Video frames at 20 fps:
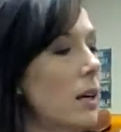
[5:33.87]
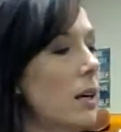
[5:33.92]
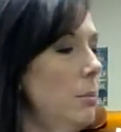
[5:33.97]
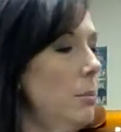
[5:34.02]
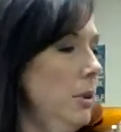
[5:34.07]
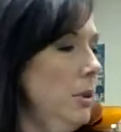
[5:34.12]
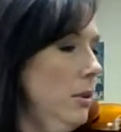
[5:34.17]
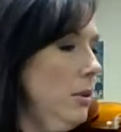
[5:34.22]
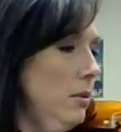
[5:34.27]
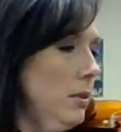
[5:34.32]

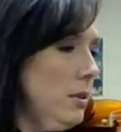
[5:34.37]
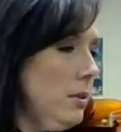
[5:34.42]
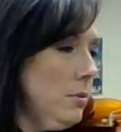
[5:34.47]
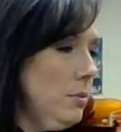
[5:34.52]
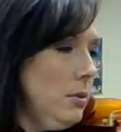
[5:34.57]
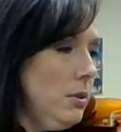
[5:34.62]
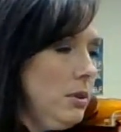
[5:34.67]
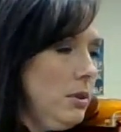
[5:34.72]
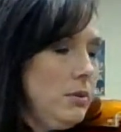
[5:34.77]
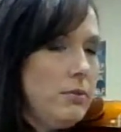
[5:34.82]
I'm going to do
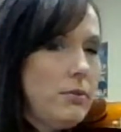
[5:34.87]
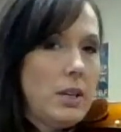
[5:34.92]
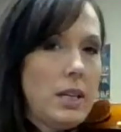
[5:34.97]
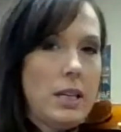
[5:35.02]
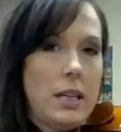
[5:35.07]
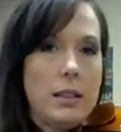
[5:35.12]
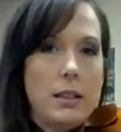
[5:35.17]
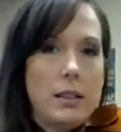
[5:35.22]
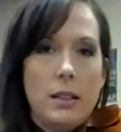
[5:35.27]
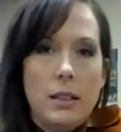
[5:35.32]
this one on the
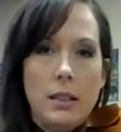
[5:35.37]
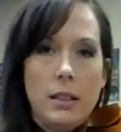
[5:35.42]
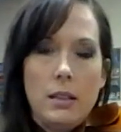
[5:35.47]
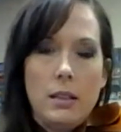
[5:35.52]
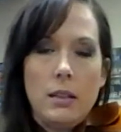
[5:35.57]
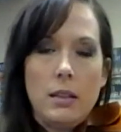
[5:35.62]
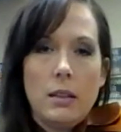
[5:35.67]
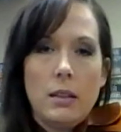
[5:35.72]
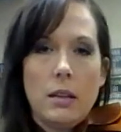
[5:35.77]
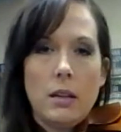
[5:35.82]
violin.